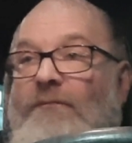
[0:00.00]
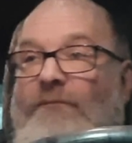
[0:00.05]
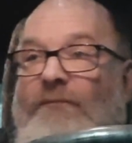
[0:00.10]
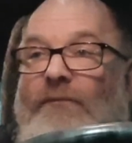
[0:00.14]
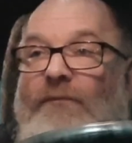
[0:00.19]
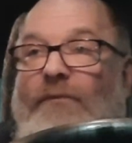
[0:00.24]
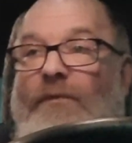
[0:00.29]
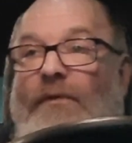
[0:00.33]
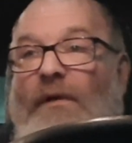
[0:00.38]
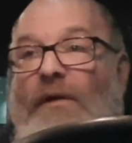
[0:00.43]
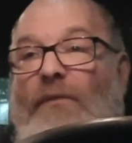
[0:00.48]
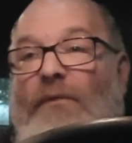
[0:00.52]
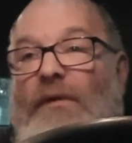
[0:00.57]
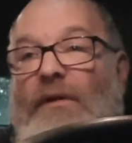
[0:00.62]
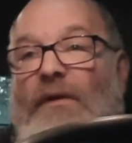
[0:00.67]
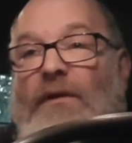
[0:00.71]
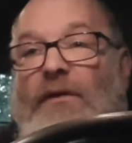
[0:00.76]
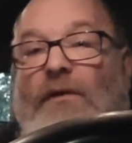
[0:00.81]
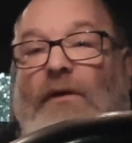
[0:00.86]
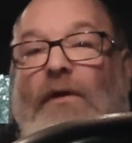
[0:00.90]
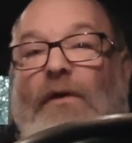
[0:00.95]
where I want
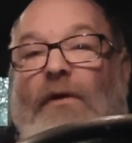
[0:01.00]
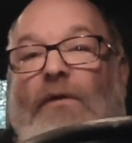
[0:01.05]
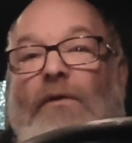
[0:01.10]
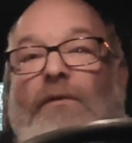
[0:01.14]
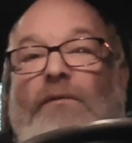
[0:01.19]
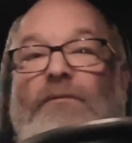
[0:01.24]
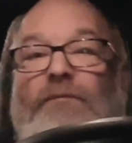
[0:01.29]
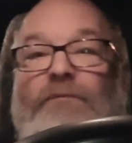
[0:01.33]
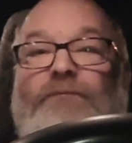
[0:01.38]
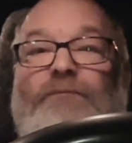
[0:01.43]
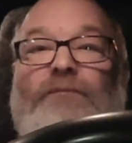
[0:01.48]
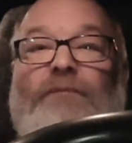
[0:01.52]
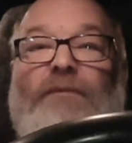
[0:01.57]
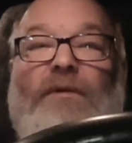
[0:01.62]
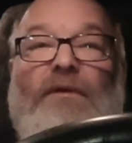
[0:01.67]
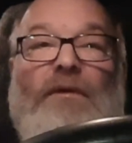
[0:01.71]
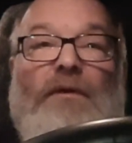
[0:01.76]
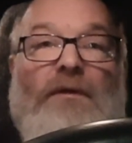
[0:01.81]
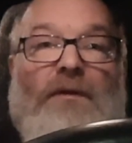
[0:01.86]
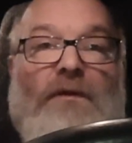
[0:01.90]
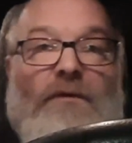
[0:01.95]
to go,
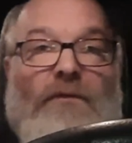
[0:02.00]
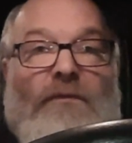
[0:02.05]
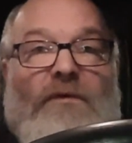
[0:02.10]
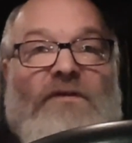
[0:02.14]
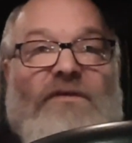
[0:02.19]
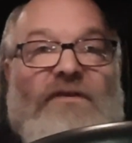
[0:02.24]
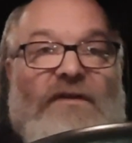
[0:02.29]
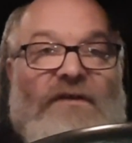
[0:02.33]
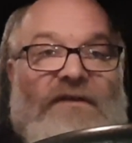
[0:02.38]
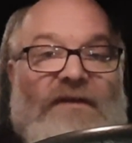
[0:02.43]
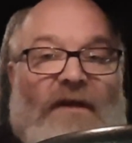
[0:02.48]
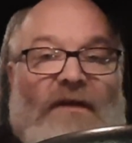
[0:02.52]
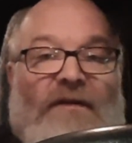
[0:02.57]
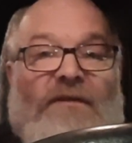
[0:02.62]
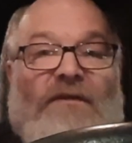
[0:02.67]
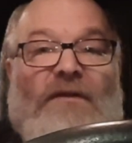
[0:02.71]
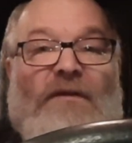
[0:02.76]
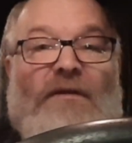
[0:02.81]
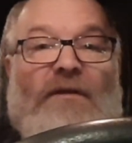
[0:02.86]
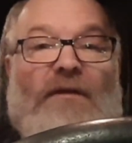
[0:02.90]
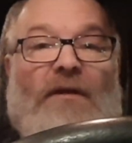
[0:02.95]
which is at
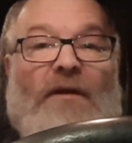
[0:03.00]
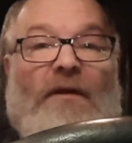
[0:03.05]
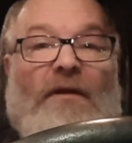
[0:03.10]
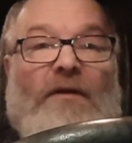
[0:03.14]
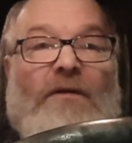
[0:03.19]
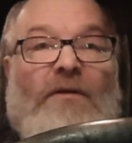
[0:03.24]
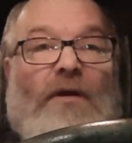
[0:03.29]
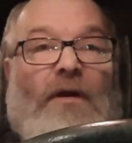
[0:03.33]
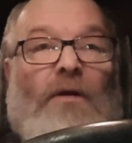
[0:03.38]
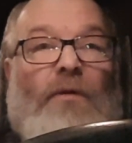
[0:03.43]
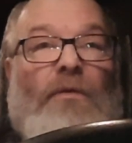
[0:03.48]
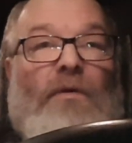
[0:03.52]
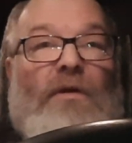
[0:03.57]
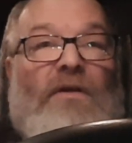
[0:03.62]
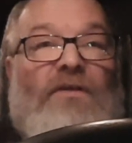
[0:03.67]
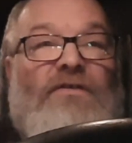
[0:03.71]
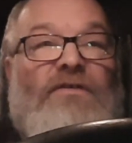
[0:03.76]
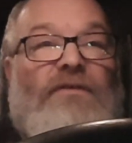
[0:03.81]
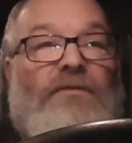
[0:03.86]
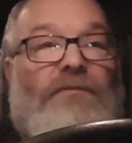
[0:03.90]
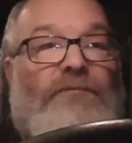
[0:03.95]
the car
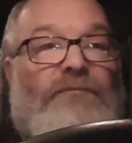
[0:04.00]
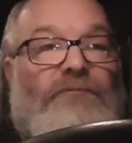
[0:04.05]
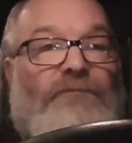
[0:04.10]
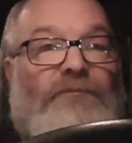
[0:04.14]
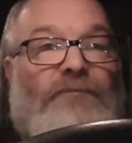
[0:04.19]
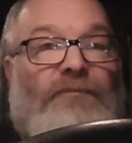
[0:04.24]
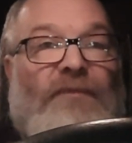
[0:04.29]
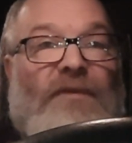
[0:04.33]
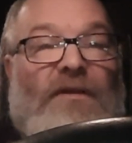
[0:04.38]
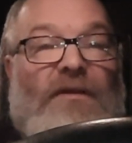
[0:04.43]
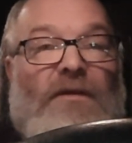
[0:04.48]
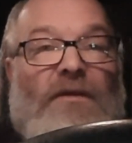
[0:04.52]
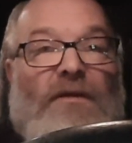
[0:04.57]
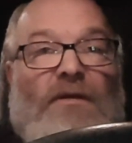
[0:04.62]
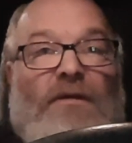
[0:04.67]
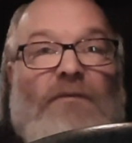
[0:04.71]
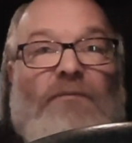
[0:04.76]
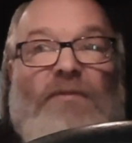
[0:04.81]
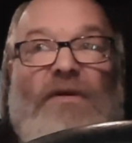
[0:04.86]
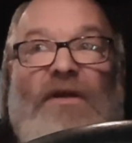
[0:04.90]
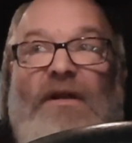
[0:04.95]
wash.
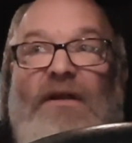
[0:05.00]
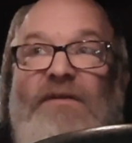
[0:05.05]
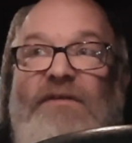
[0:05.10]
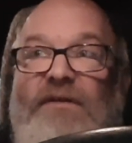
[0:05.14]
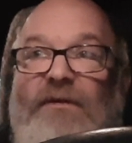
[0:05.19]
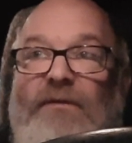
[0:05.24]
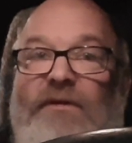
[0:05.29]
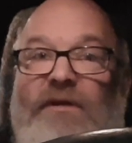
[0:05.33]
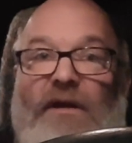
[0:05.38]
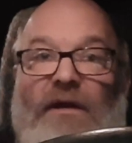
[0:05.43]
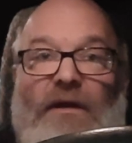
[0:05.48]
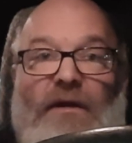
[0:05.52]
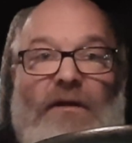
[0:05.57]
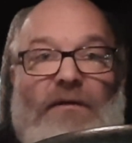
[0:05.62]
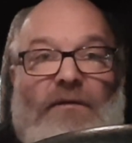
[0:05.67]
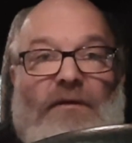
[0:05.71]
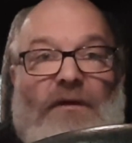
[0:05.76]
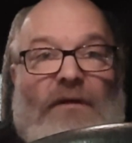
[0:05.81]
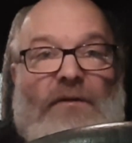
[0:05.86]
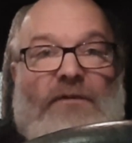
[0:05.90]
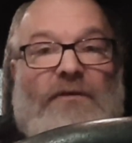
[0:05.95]
But that's okay.
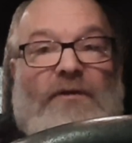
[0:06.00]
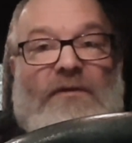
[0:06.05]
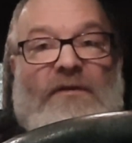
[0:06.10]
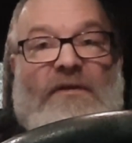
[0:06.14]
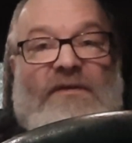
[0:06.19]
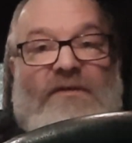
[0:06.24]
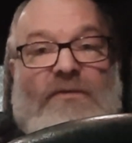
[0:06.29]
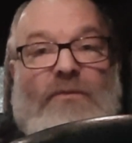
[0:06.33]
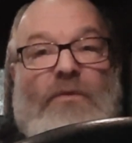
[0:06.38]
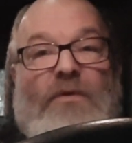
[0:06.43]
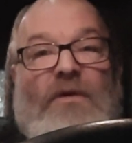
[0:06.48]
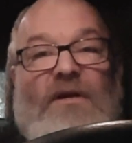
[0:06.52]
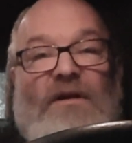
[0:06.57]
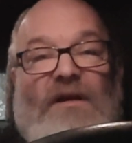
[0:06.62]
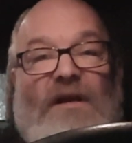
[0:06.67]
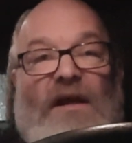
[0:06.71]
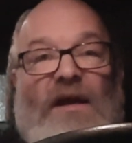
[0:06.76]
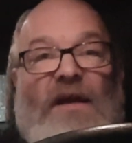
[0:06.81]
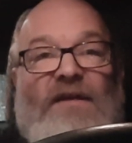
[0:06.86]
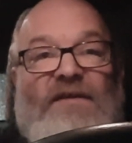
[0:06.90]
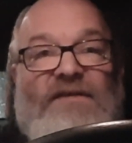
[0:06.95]
I'll do this one
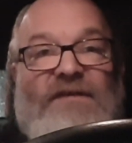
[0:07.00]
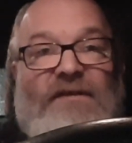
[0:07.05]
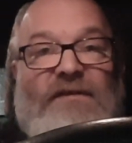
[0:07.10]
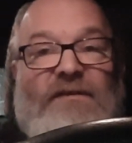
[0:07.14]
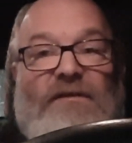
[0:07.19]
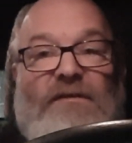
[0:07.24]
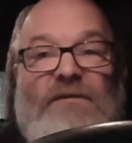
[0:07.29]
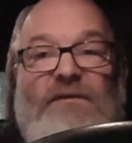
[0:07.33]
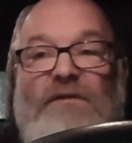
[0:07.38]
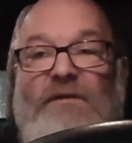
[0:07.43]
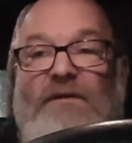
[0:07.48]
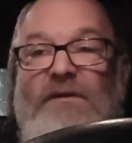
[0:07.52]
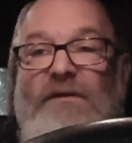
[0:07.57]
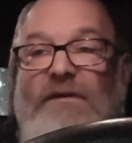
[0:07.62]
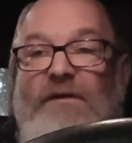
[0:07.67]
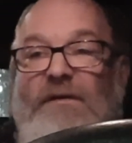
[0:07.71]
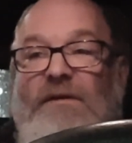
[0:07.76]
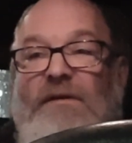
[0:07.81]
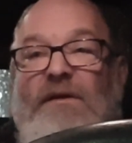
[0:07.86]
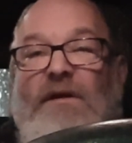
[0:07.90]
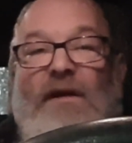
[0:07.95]
last,
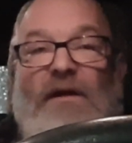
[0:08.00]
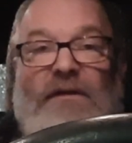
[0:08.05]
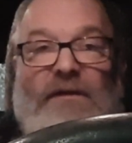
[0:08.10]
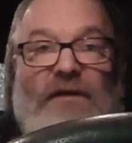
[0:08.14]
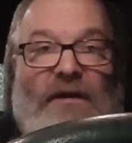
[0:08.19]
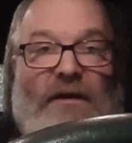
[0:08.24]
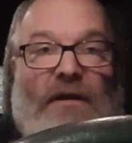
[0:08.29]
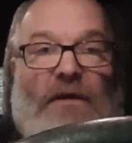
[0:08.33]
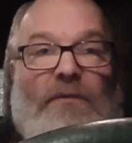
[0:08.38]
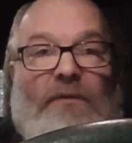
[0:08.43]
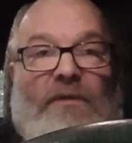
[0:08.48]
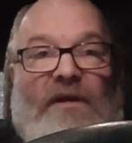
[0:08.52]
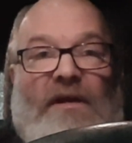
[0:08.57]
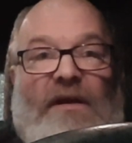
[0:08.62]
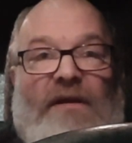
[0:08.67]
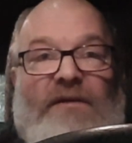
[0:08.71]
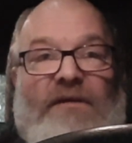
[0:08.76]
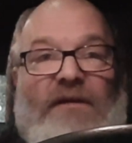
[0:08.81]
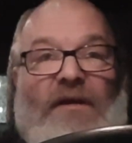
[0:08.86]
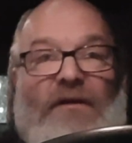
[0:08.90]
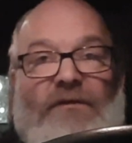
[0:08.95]
and then I will
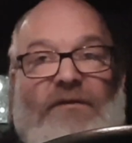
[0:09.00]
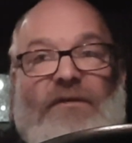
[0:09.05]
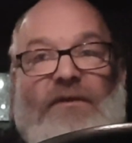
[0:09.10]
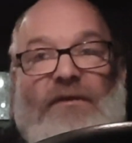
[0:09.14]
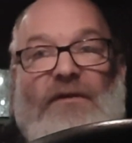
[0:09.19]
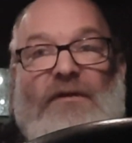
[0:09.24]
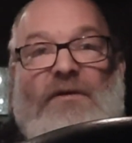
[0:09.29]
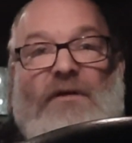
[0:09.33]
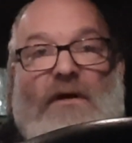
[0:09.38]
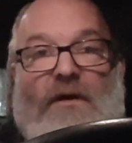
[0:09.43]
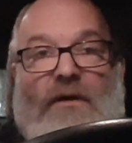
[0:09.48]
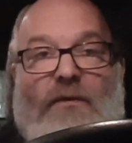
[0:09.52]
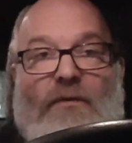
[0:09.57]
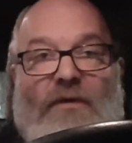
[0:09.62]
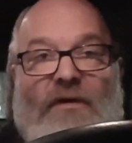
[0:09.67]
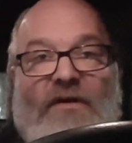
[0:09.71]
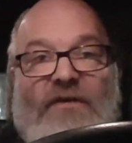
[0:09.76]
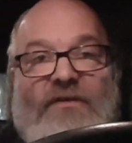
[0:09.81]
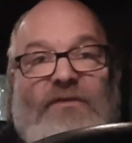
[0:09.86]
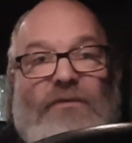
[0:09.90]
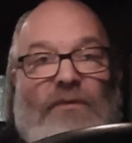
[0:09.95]
head down to the car
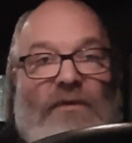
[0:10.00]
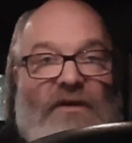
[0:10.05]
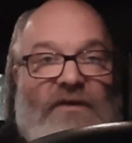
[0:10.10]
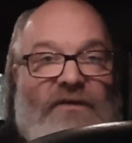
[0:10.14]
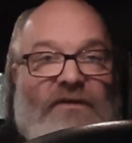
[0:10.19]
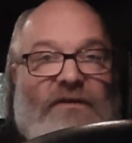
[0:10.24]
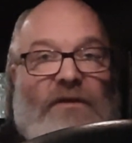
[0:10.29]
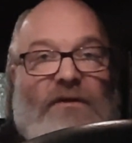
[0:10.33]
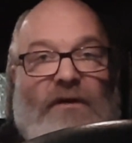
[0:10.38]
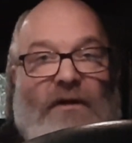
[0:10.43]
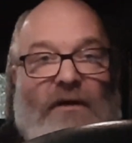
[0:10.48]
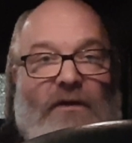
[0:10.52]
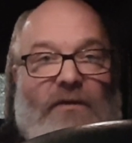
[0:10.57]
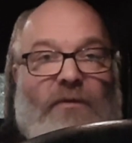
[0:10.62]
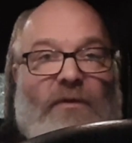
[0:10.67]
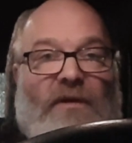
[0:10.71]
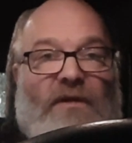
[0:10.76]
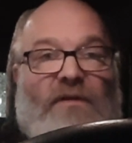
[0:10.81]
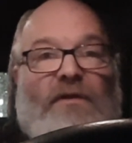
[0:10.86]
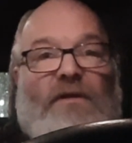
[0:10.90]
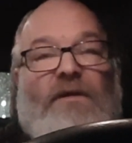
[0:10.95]
wash the car
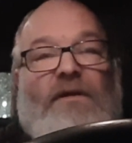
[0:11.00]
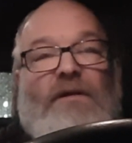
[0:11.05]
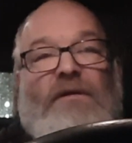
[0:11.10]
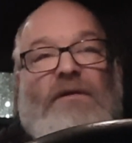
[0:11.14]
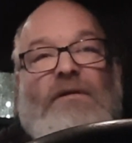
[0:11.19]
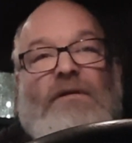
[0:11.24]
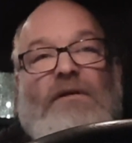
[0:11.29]
quickly,